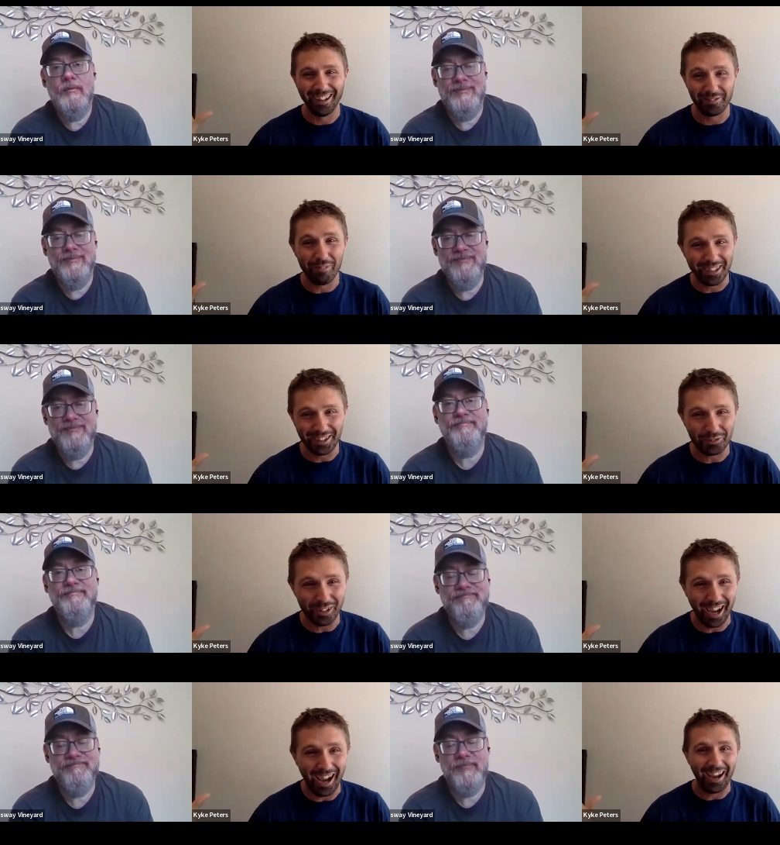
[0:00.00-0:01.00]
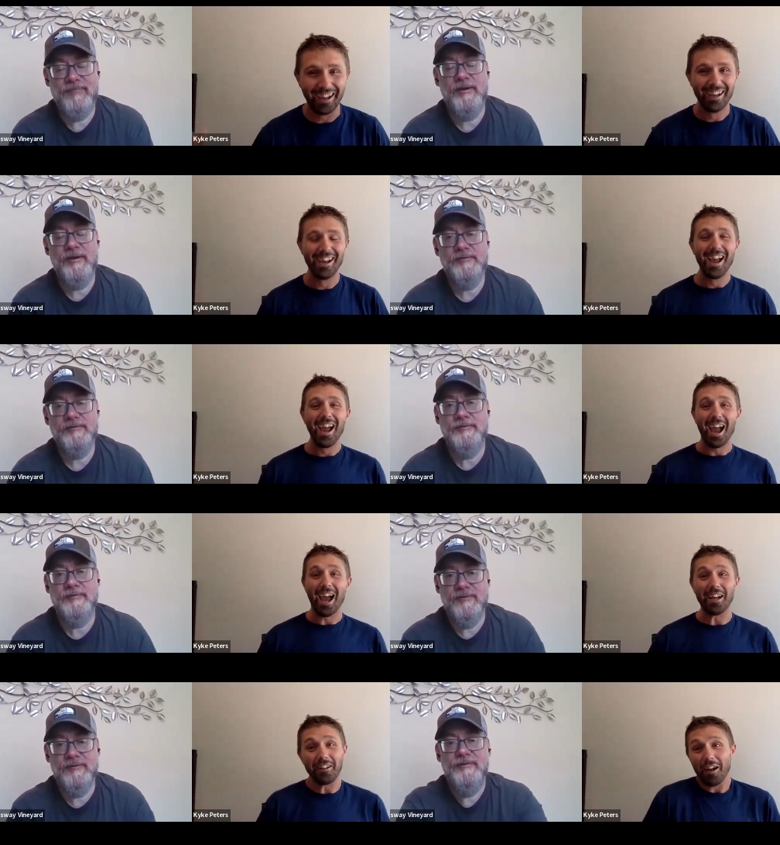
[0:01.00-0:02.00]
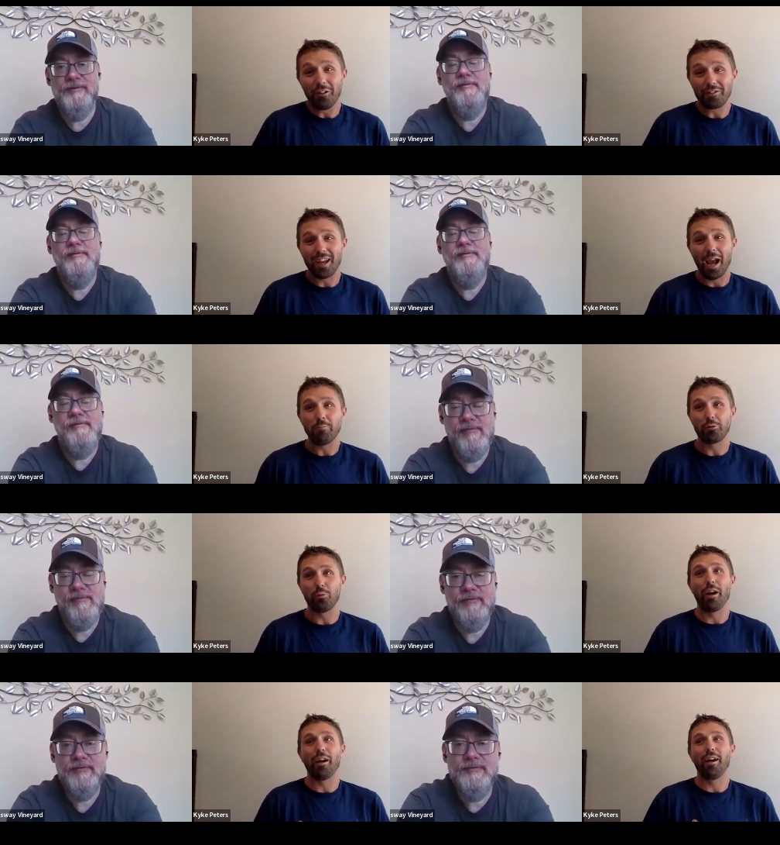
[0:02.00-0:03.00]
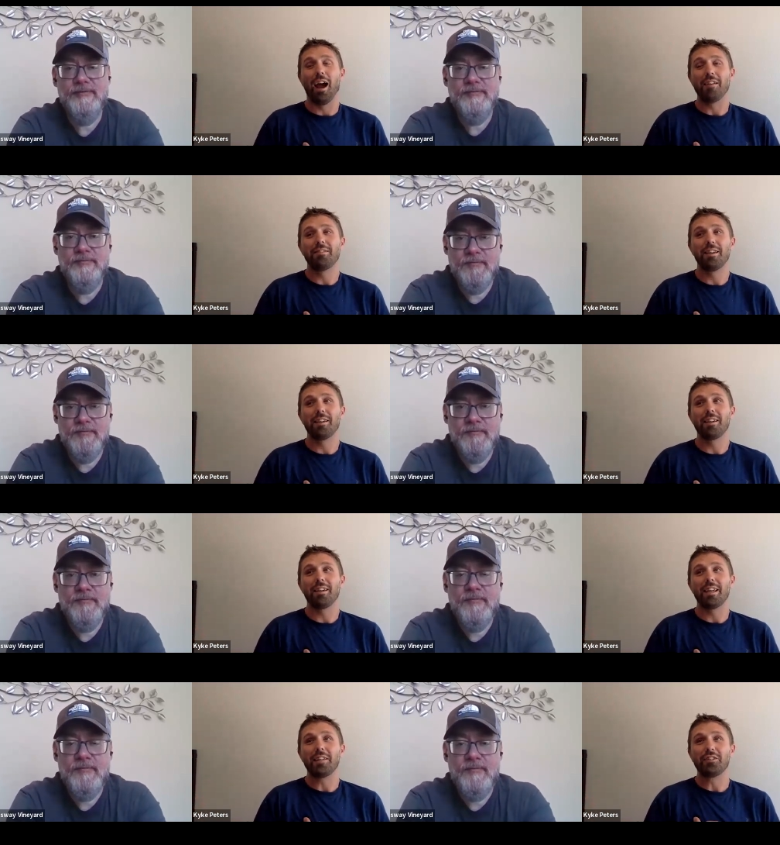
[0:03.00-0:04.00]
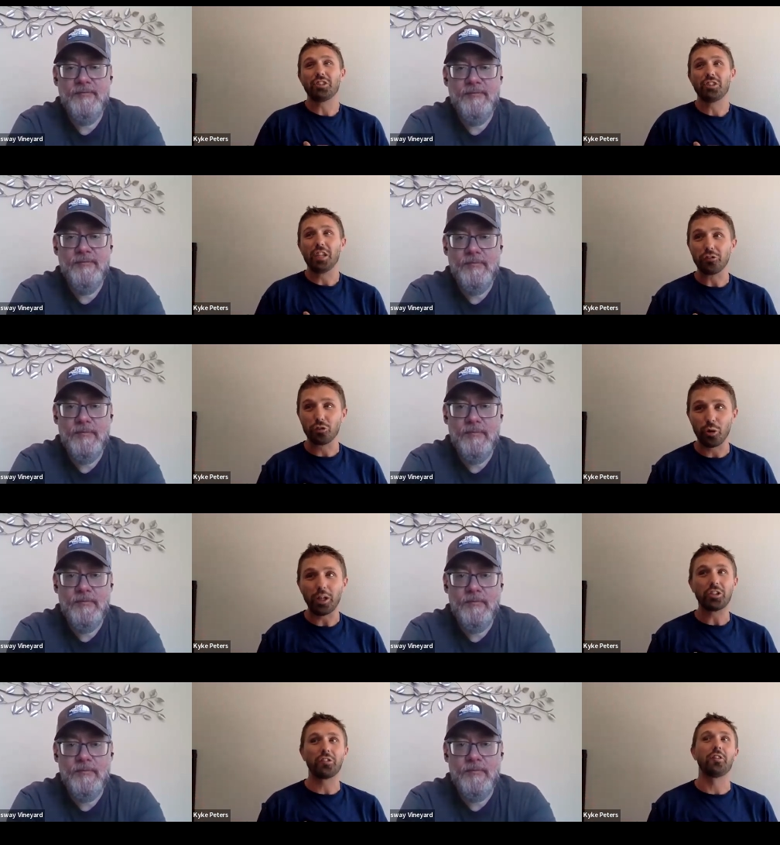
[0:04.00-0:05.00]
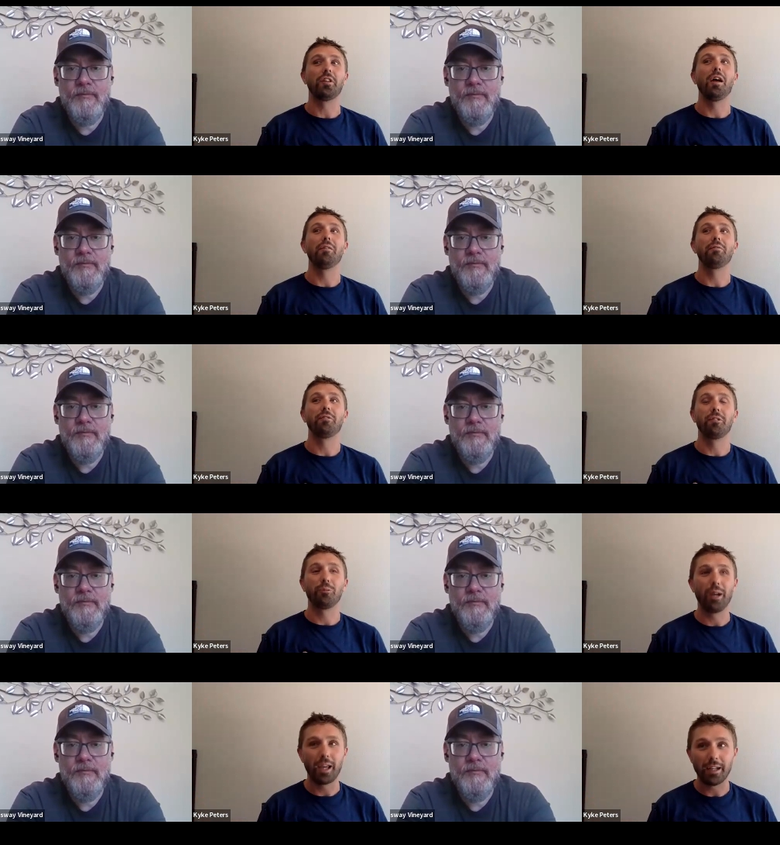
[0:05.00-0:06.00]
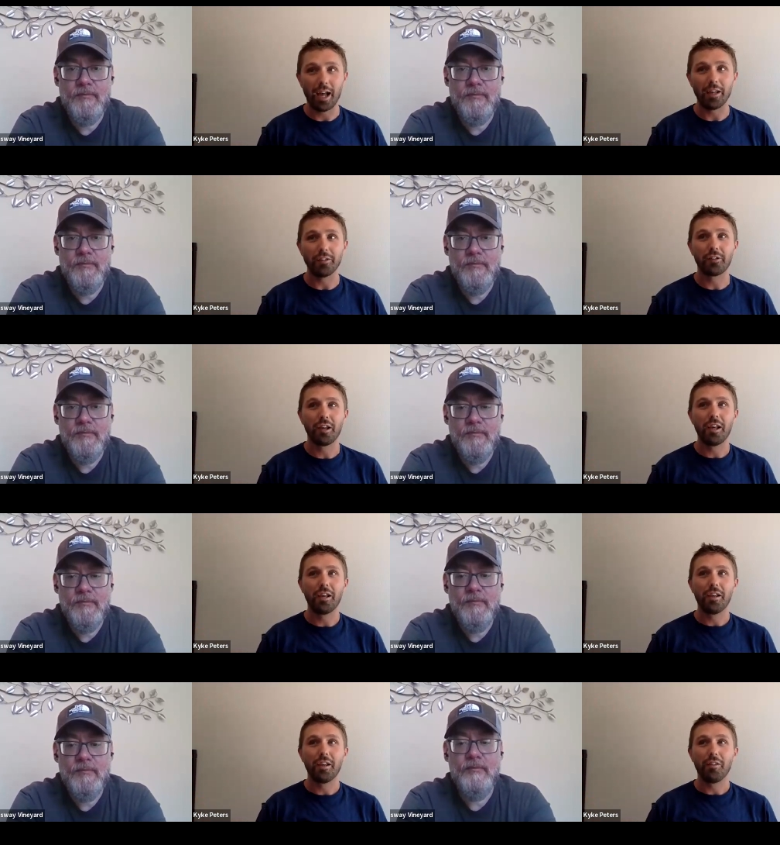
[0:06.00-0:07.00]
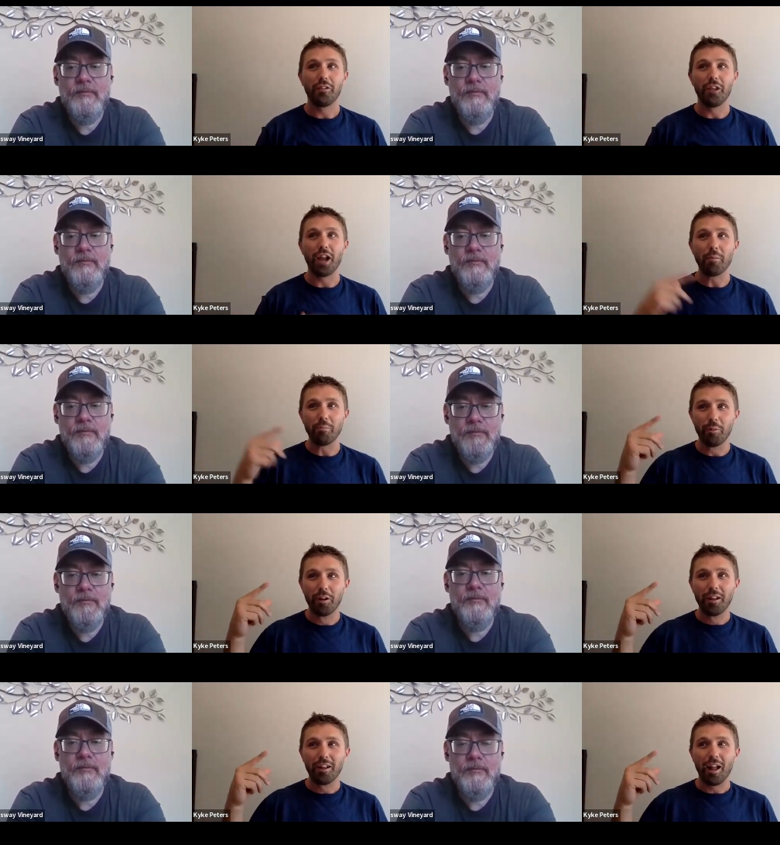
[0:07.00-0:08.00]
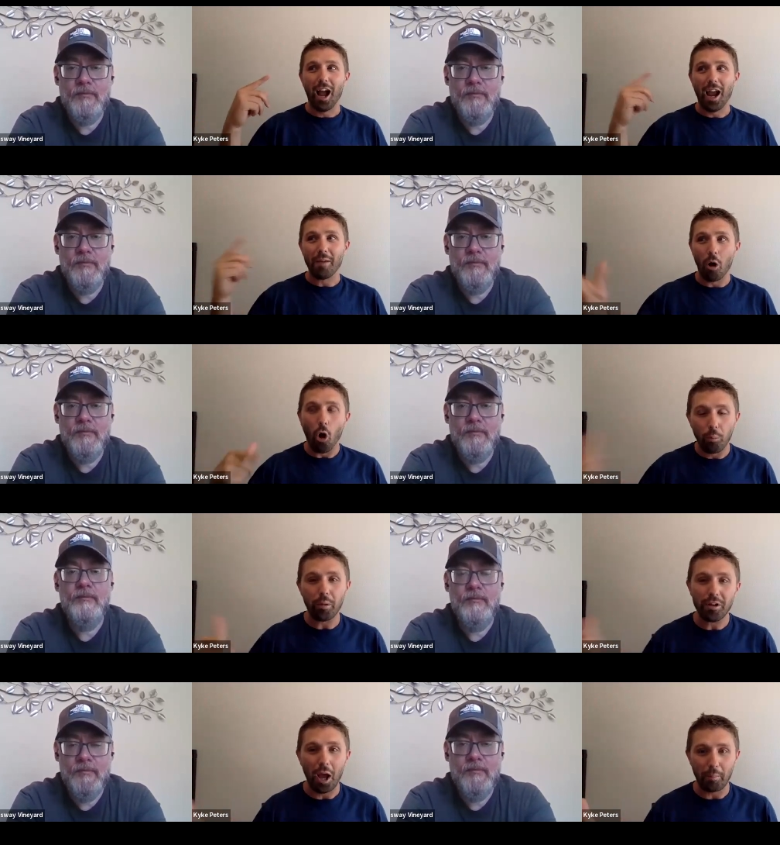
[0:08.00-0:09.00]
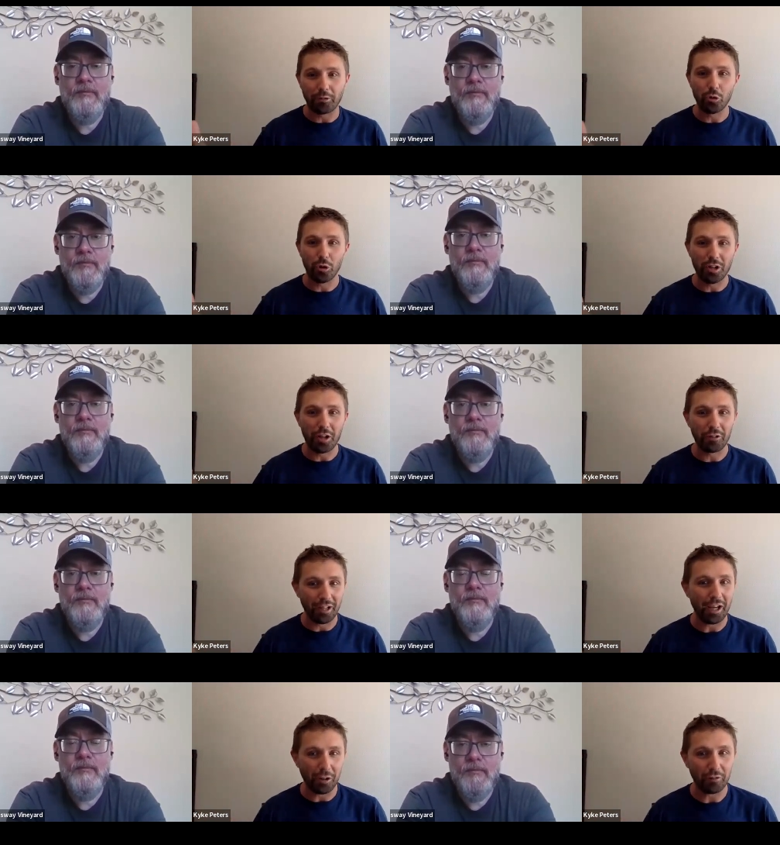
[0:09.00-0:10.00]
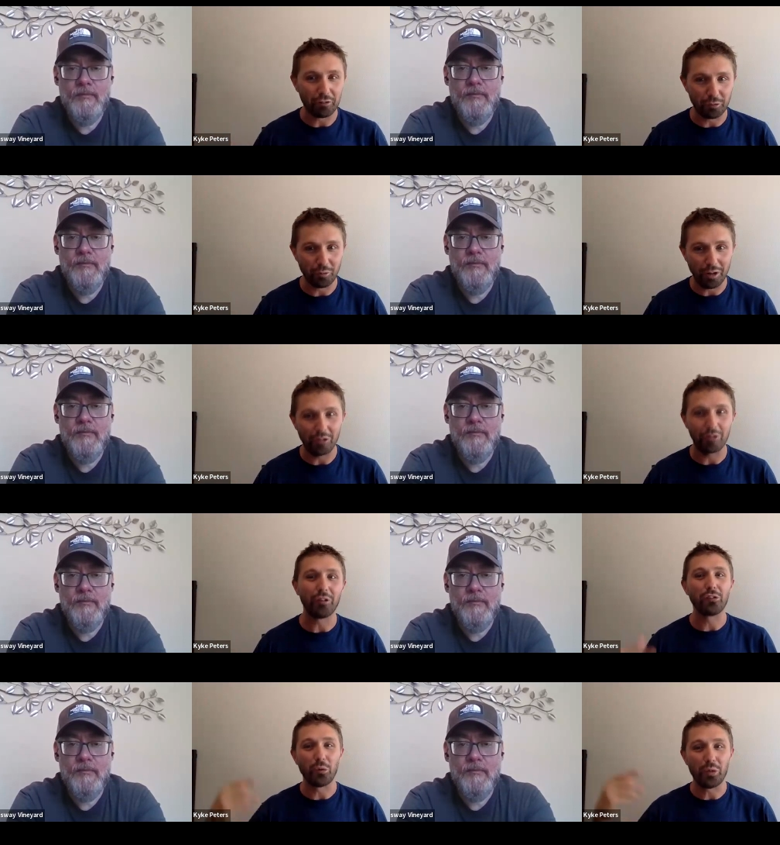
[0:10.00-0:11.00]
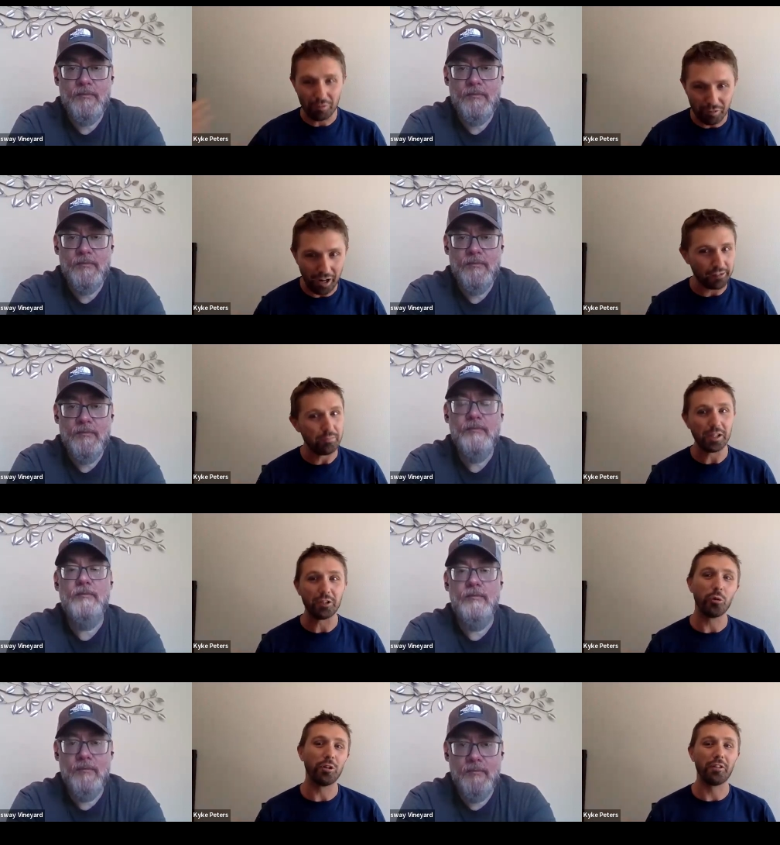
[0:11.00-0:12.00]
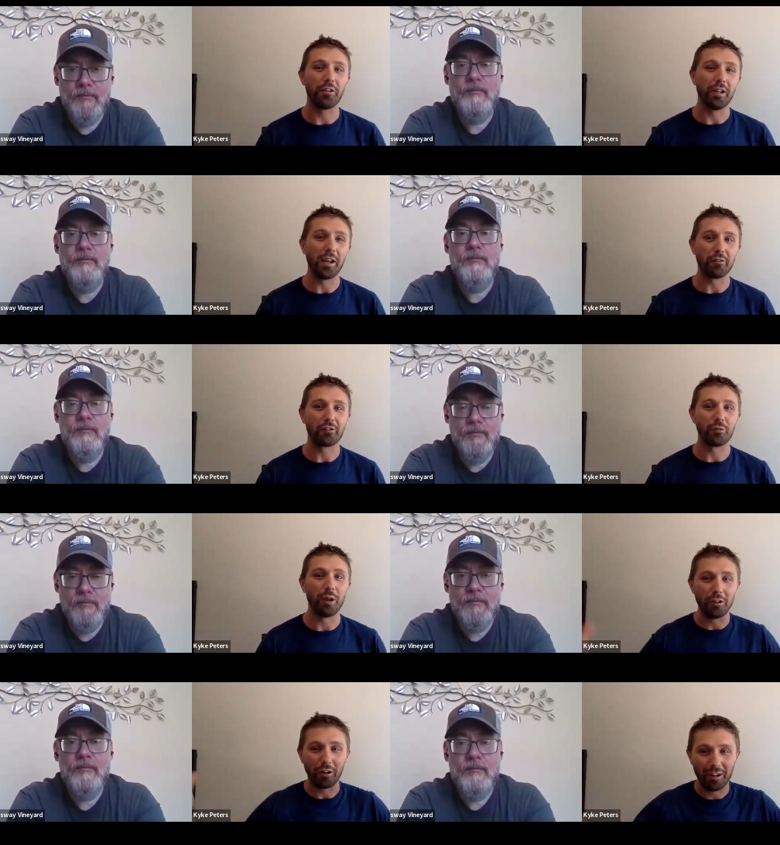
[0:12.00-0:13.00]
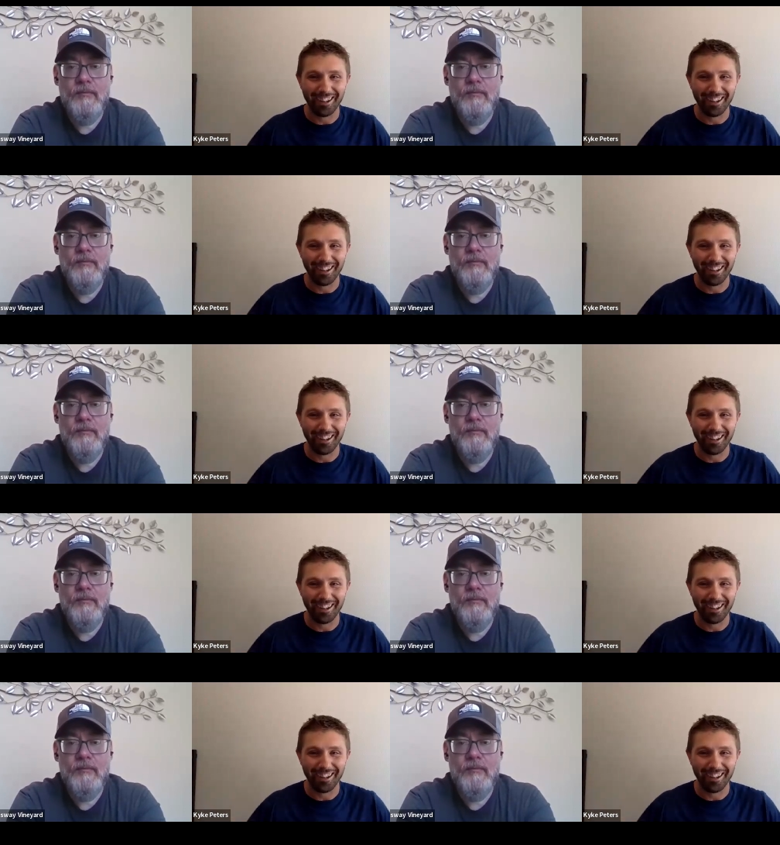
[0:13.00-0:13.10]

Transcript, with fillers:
Speaker 1: as much as we got. And then other times where I think he's he's gracious enough to recognize that I'm I'm opened up to another layer of surrender. And so he invites me into another layer of surrender.